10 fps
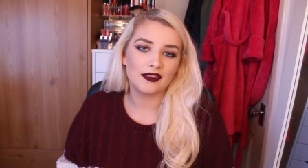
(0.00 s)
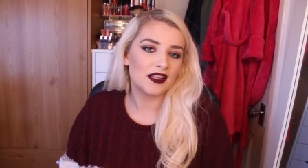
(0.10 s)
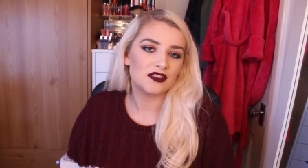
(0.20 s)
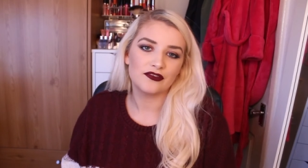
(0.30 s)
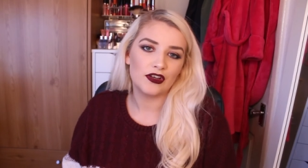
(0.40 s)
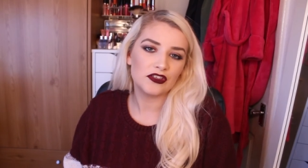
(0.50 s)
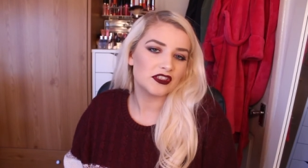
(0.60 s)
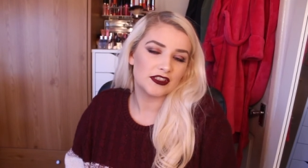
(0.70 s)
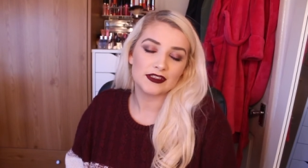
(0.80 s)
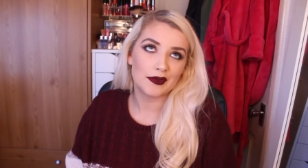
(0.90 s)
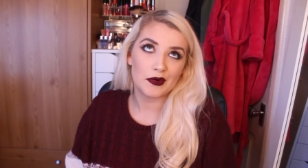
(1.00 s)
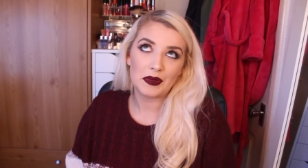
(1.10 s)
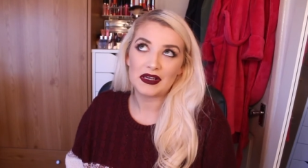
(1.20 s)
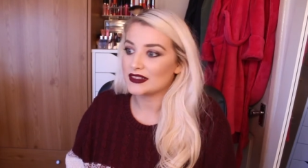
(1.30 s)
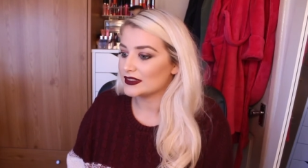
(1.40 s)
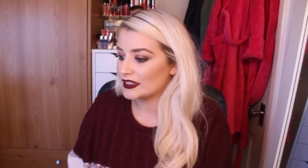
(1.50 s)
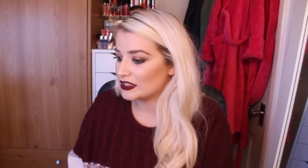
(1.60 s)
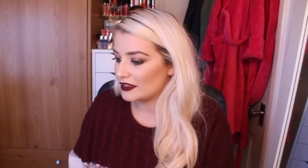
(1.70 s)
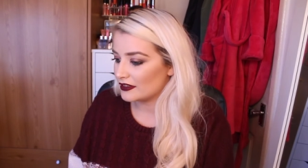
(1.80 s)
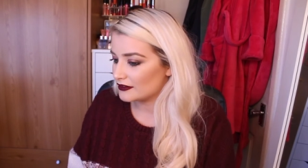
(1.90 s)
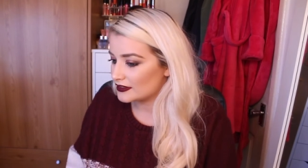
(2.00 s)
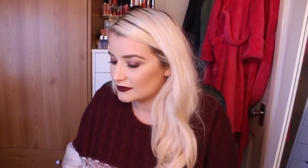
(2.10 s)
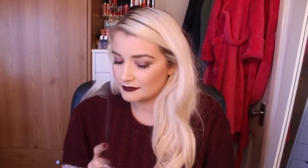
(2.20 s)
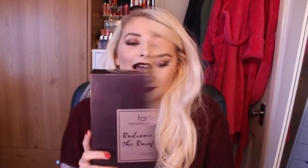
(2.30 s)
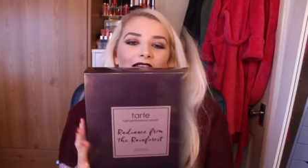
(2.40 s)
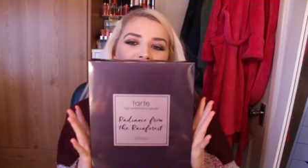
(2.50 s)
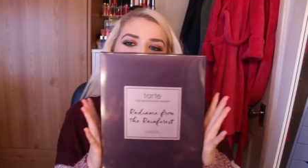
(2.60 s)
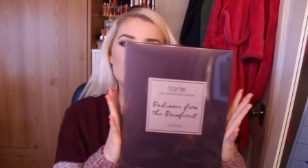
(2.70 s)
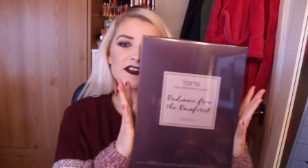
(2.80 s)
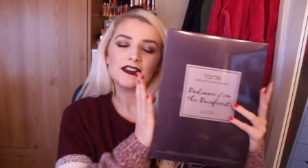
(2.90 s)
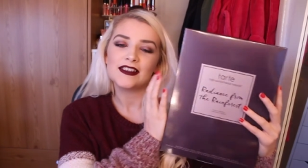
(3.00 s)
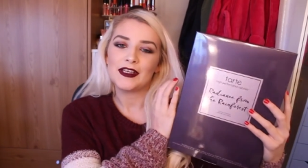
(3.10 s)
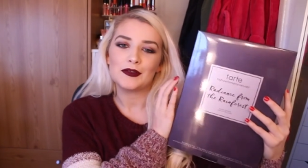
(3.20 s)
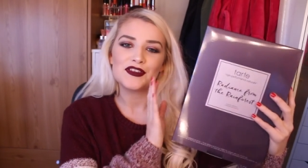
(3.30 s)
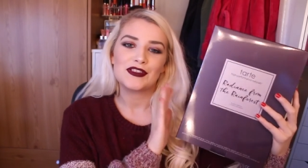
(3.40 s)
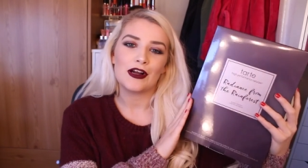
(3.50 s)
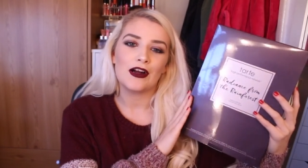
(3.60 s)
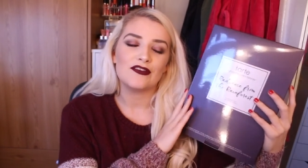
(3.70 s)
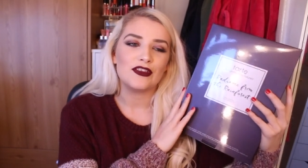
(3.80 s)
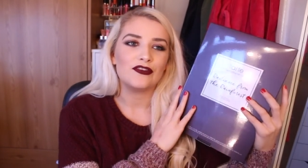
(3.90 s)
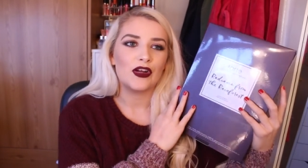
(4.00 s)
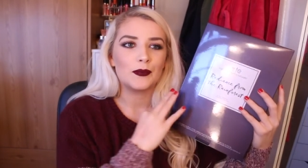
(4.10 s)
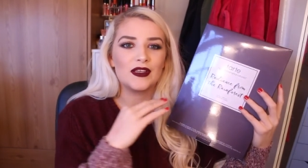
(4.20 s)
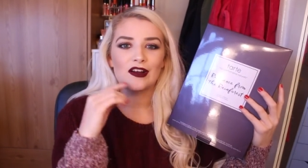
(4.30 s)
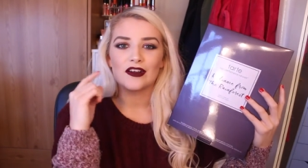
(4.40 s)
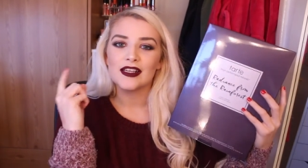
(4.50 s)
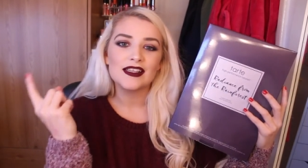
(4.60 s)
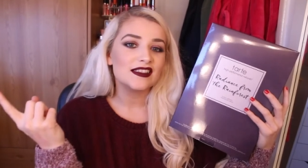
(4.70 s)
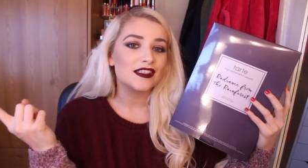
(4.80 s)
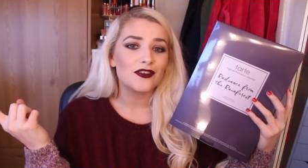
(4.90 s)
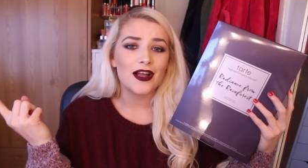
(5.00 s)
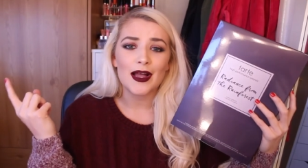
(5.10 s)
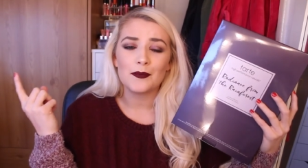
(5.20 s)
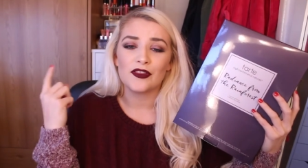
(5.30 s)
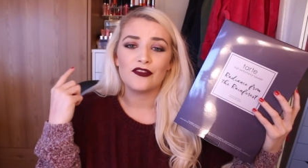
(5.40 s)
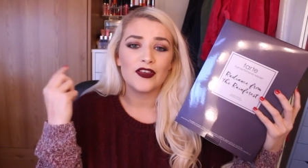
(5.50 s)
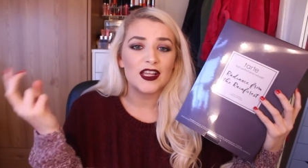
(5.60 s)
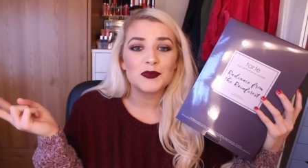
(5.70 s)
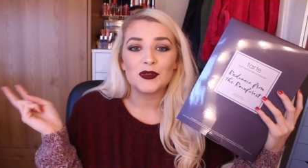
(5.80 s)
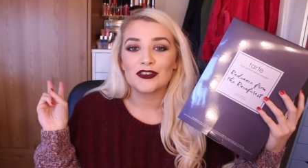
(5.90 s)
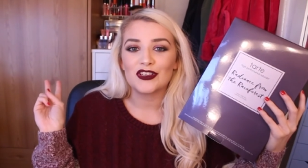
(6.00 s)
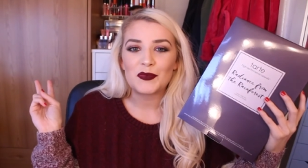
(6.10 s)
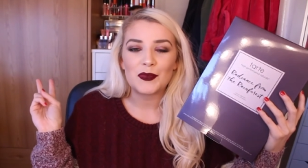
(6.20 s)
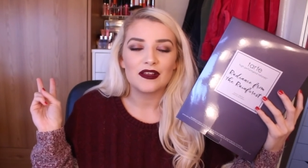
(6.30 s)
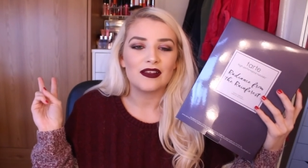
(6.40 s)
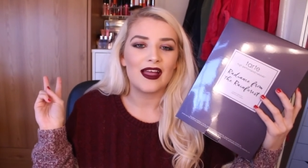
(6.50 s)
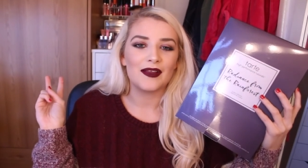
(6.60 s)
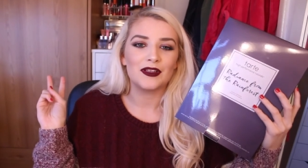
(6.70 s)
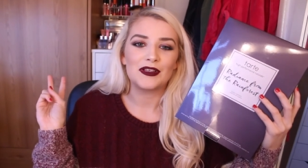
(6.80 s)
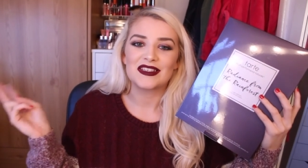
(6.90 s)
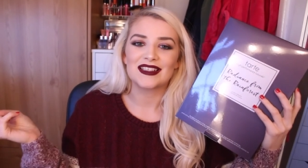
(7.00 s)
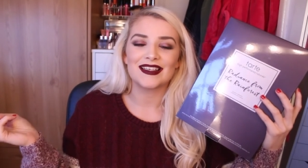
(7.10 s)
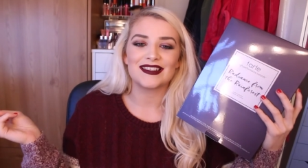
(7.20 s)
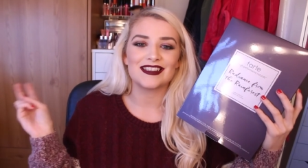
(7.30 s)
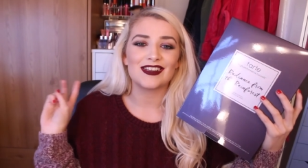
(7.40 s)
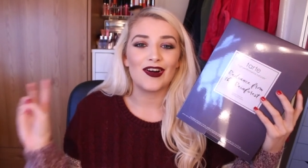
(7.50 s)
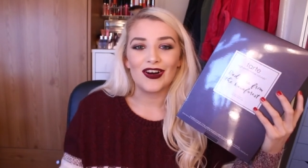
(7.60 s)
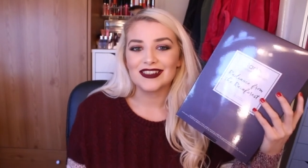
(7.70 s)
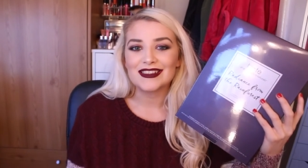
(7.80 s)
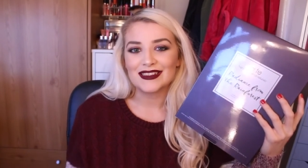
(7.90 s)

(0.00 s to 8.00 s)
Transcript: that's unfortunately just how it works at T G Hughes. Another product that you'll have saw if you found me on Instagram, the Facebook group, um, Lucy's Ladies, or on